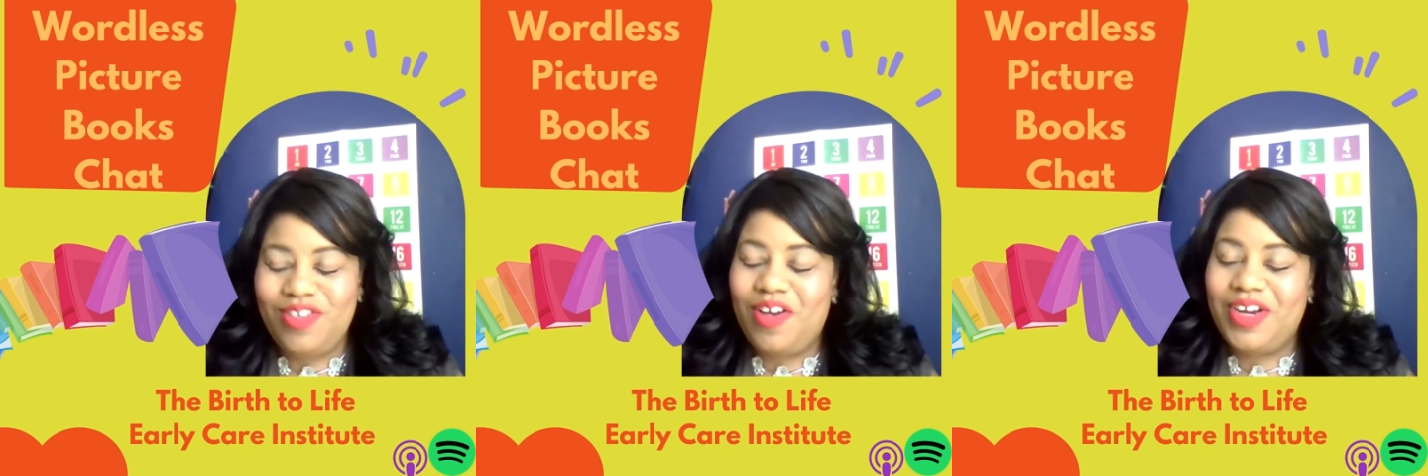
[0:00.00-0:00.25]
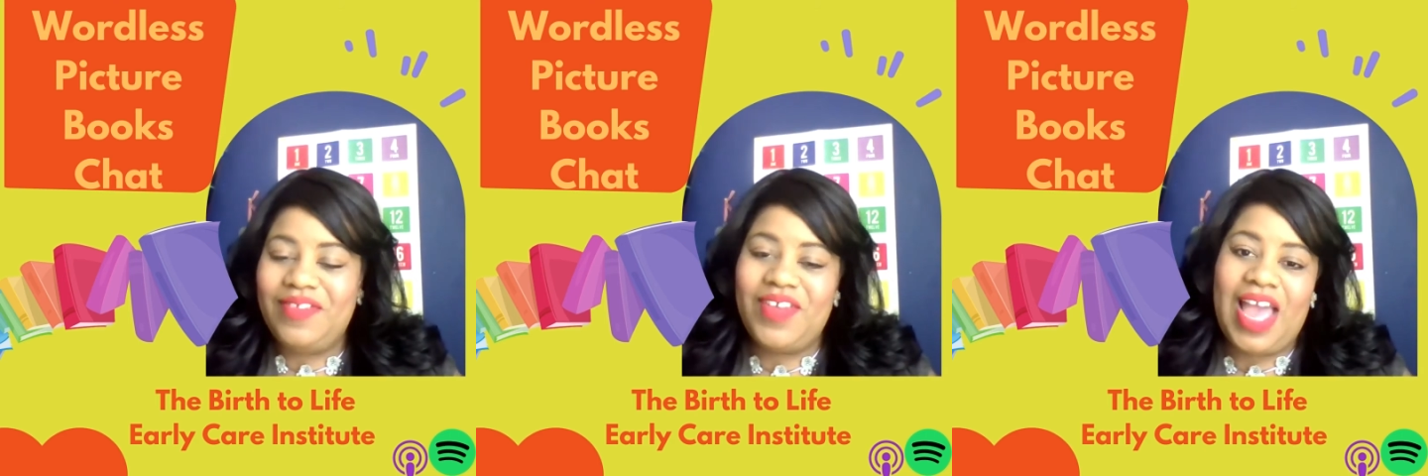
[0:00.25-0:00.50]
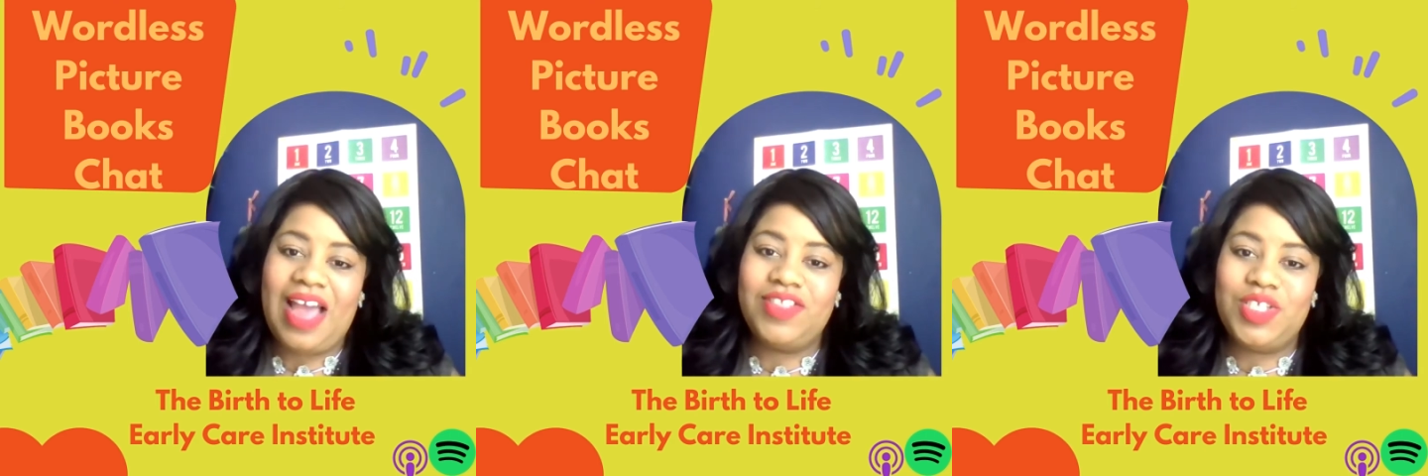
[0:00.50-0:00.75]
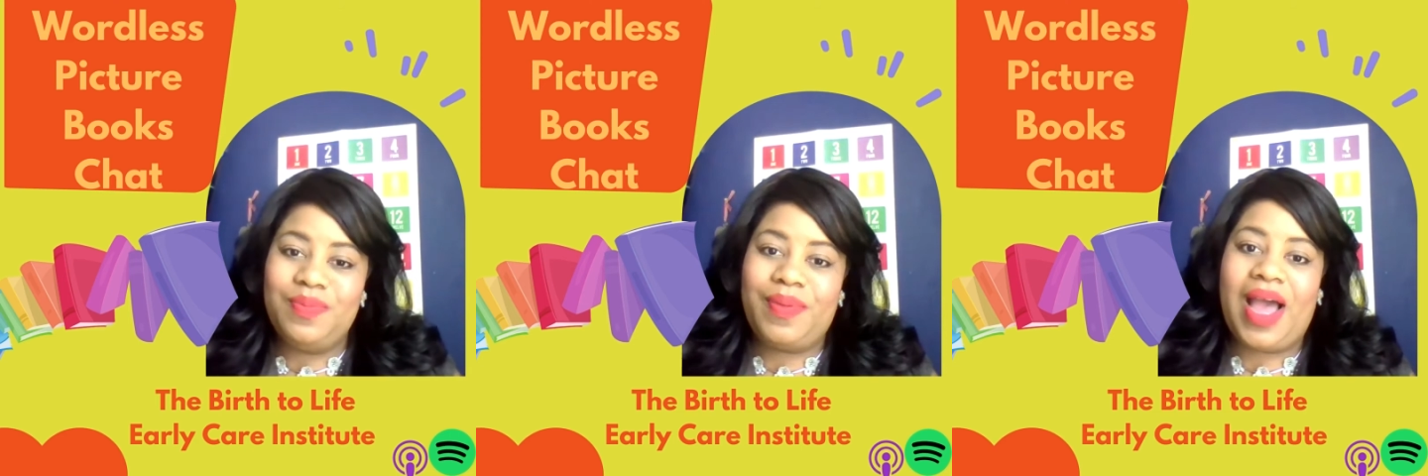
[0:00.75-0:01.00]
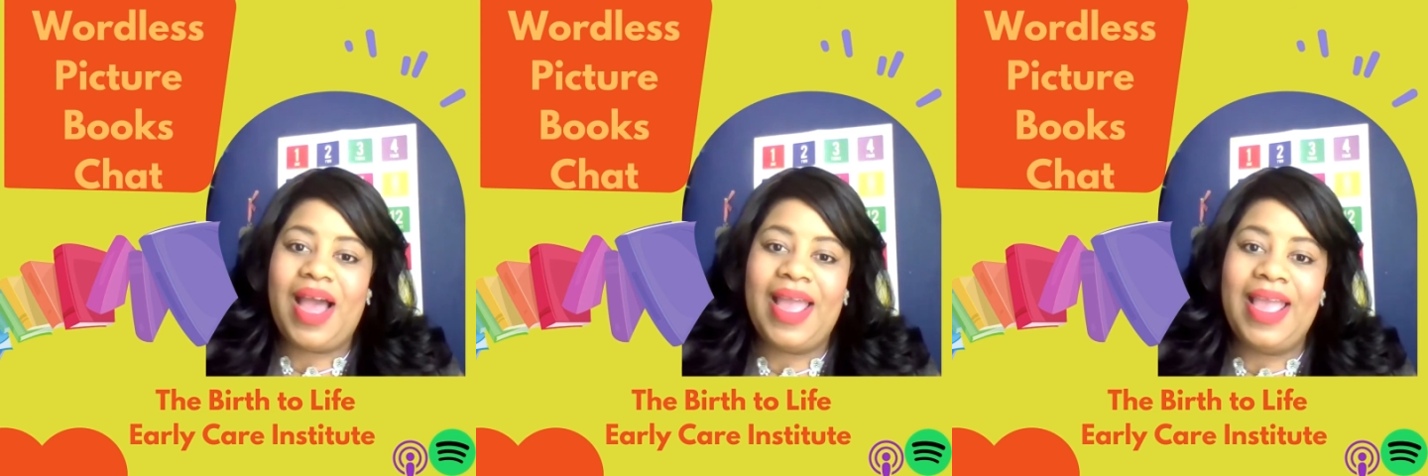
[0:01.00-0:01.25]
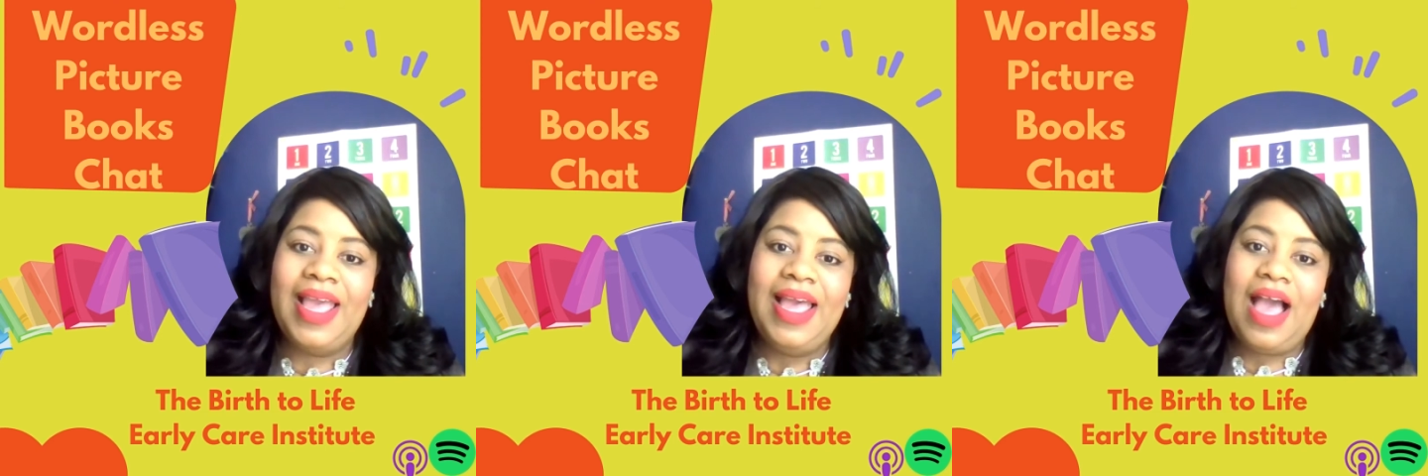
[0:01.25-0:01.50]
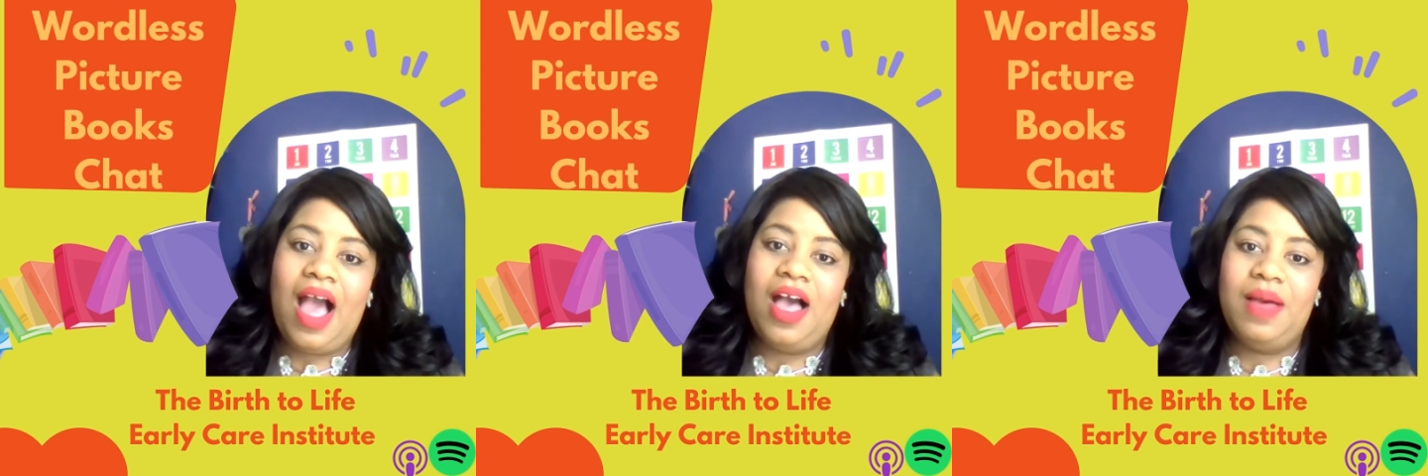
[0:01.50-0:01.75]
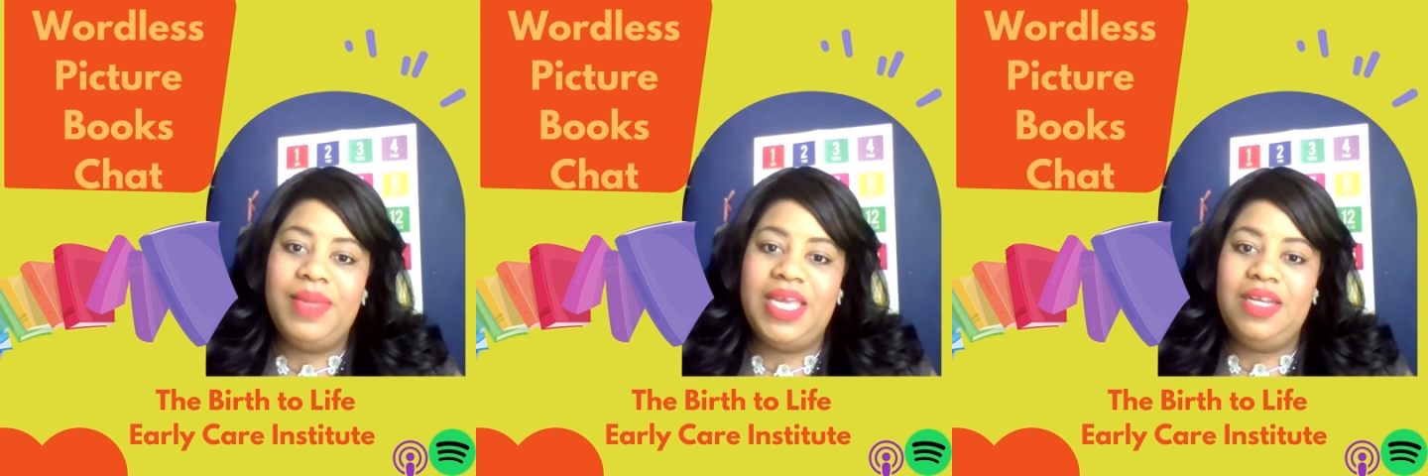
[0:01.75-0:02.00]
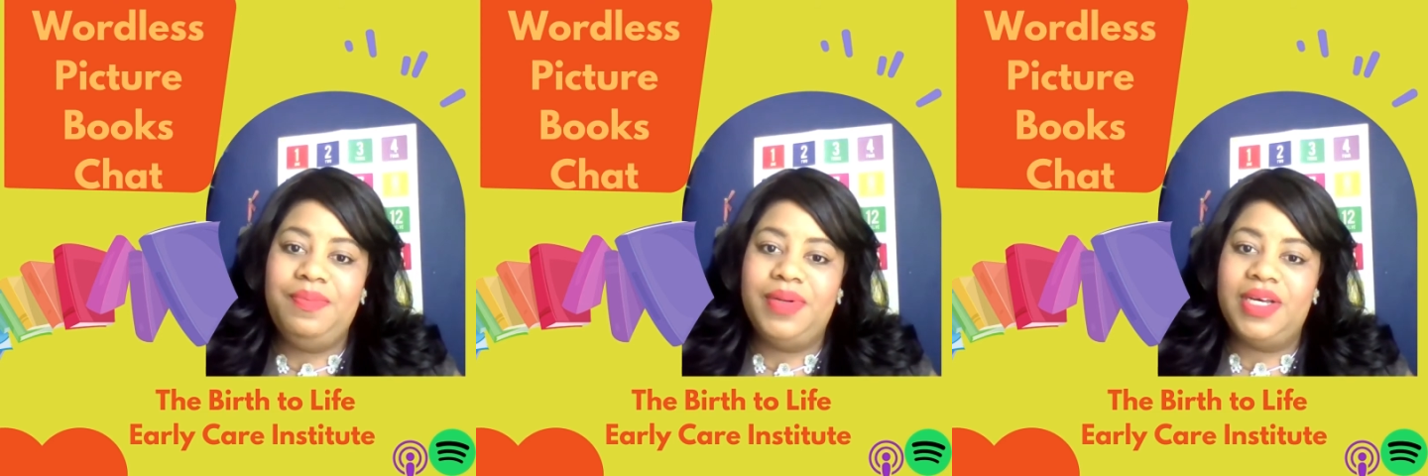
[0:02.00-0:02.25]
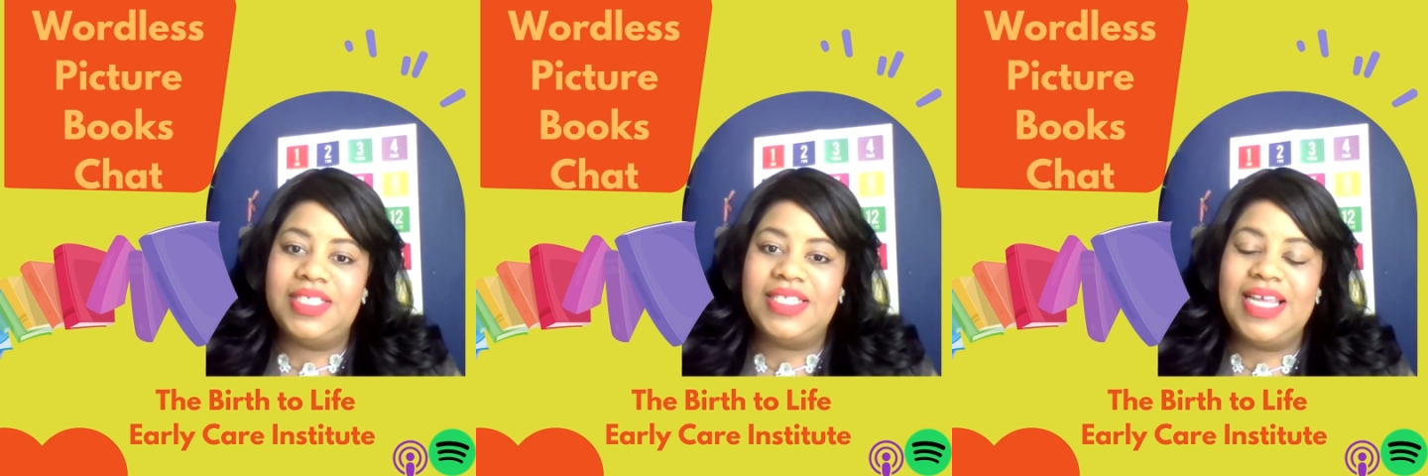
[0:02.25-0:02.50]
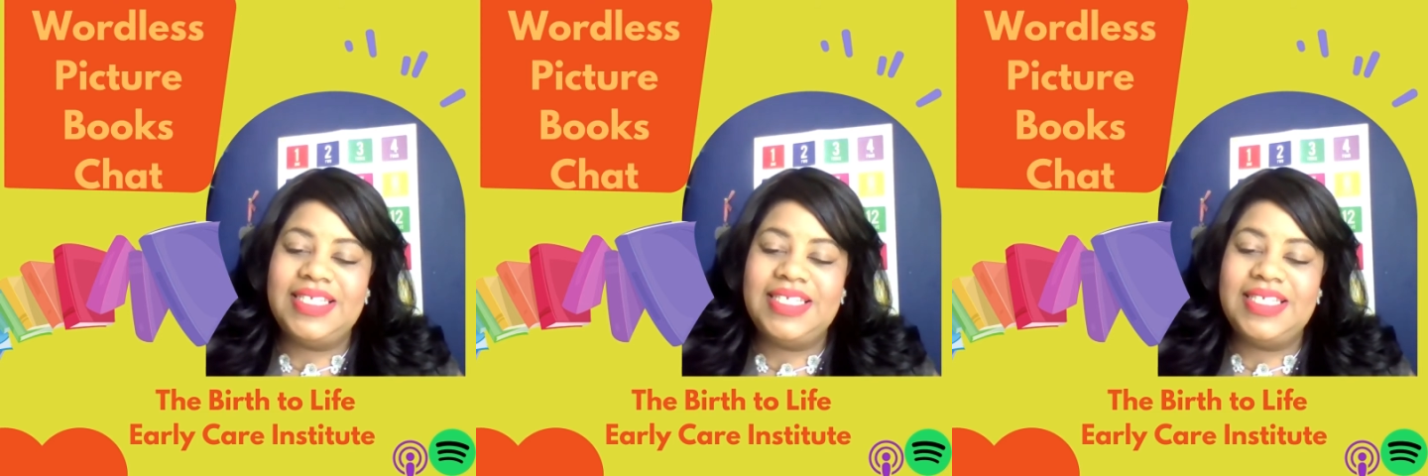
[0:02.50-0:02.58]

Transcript: You don't even have to buy um, any books.